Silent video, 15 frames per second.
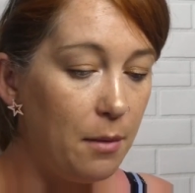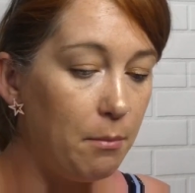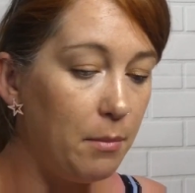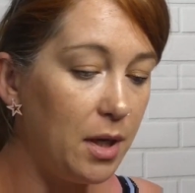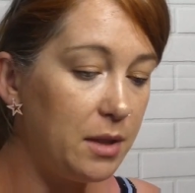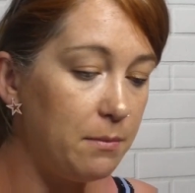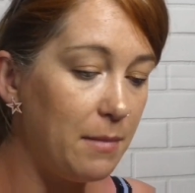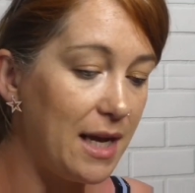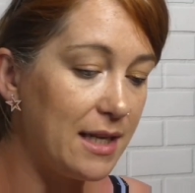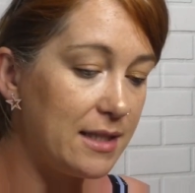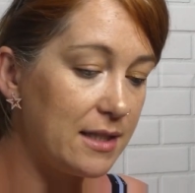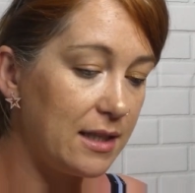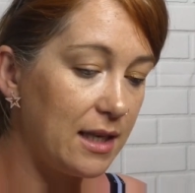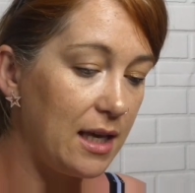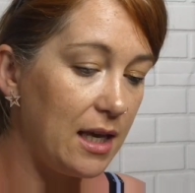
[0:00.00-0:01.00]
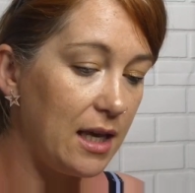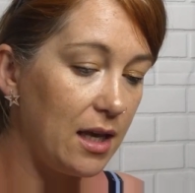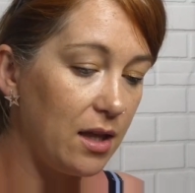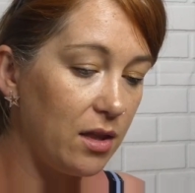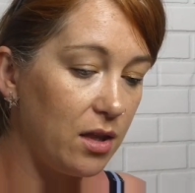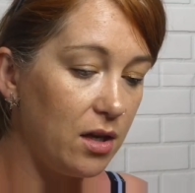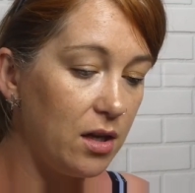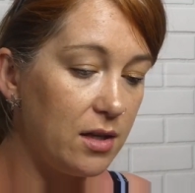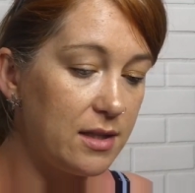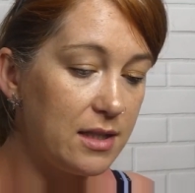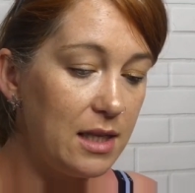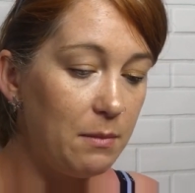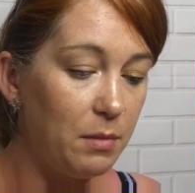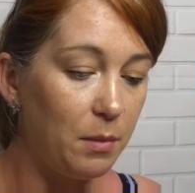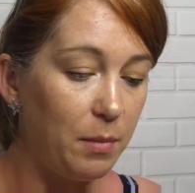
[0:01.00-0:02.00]
Mud Masky, the
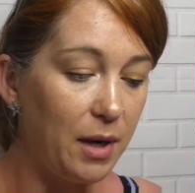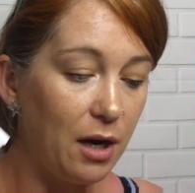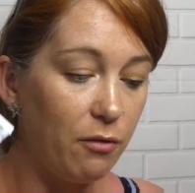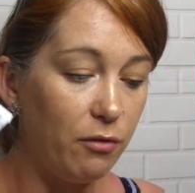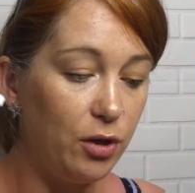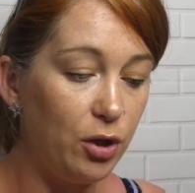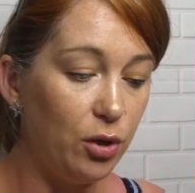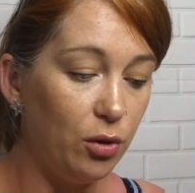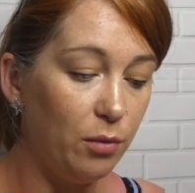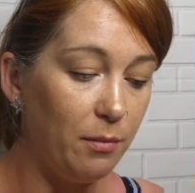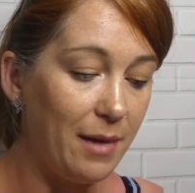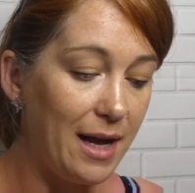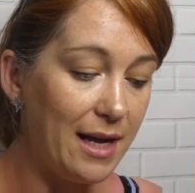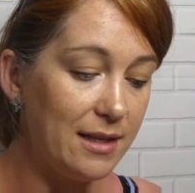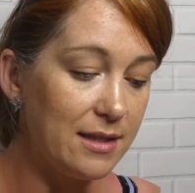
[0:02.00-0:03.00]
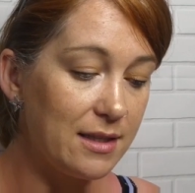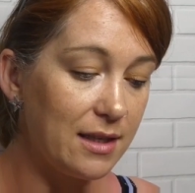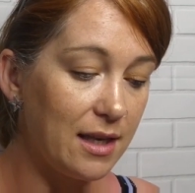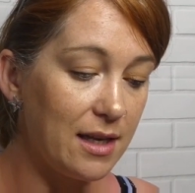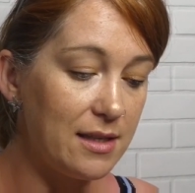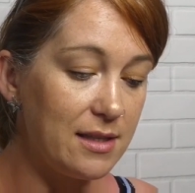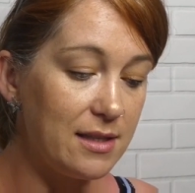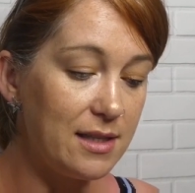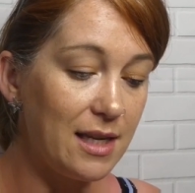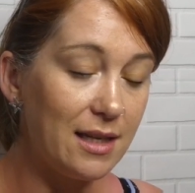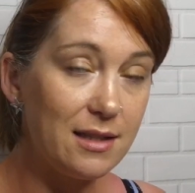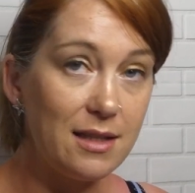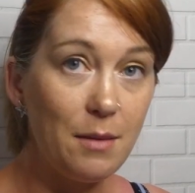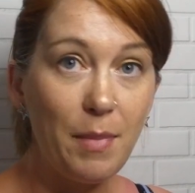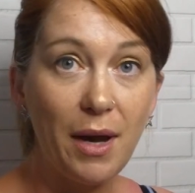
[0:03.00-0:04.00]
Sleep Repair Renewal Mask, is
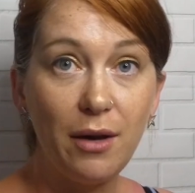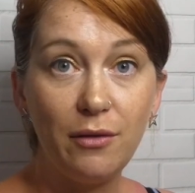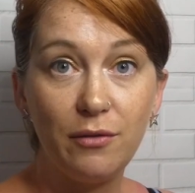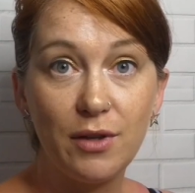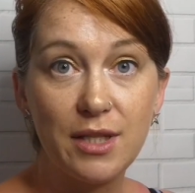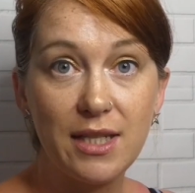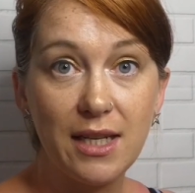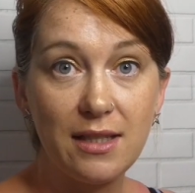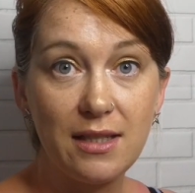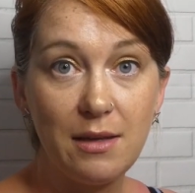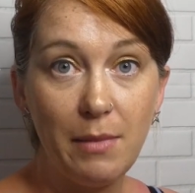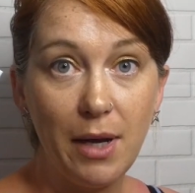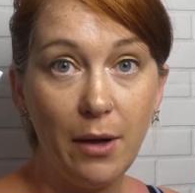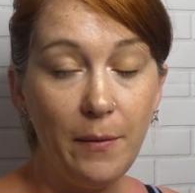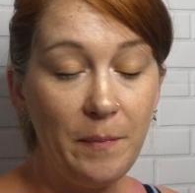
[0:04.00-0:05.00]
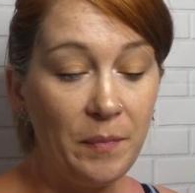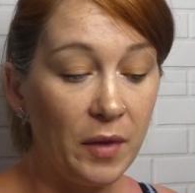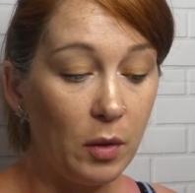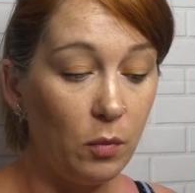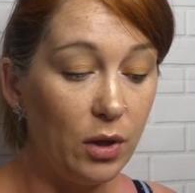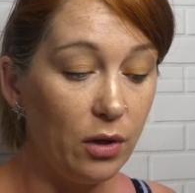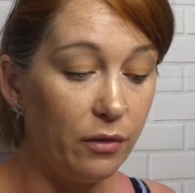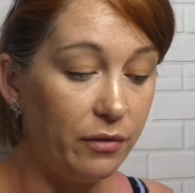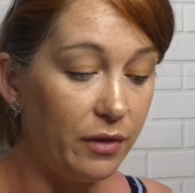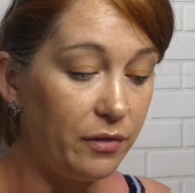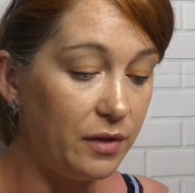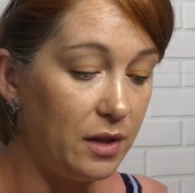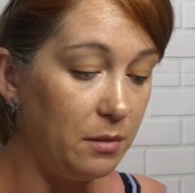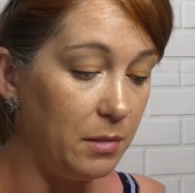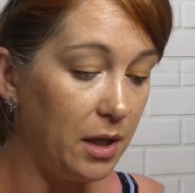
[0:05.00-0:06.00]
£60 for 60ml. We got
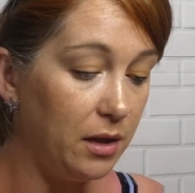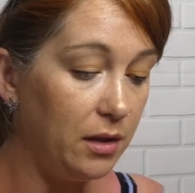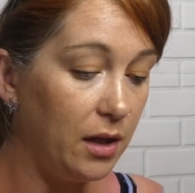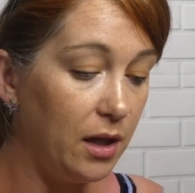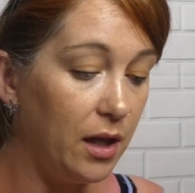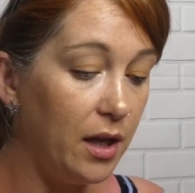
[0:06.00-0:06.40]
15ml.